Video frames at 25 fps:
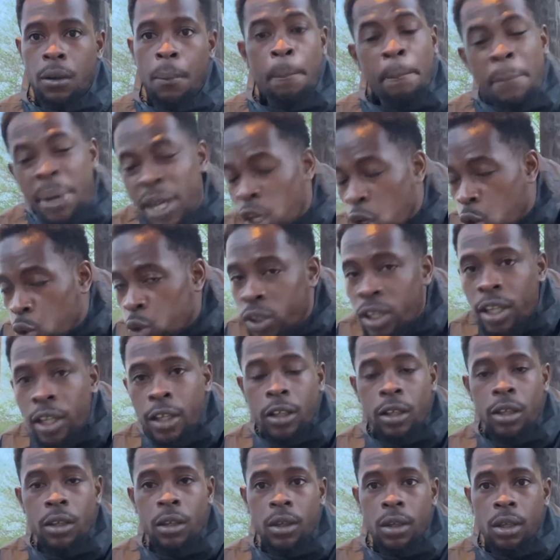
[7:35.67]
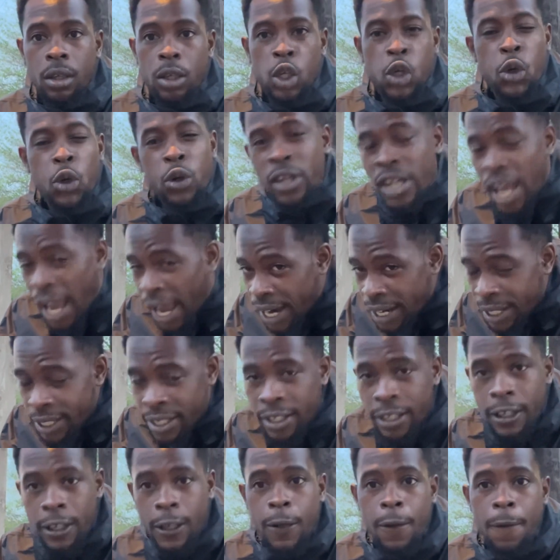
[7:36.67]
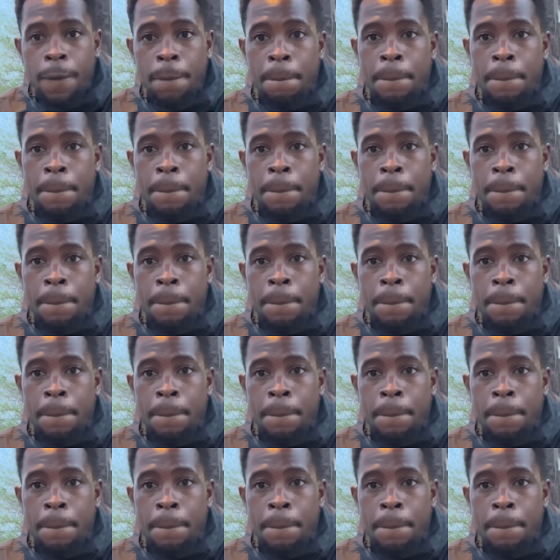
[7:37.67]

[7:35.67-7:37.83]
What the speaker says: Building, creating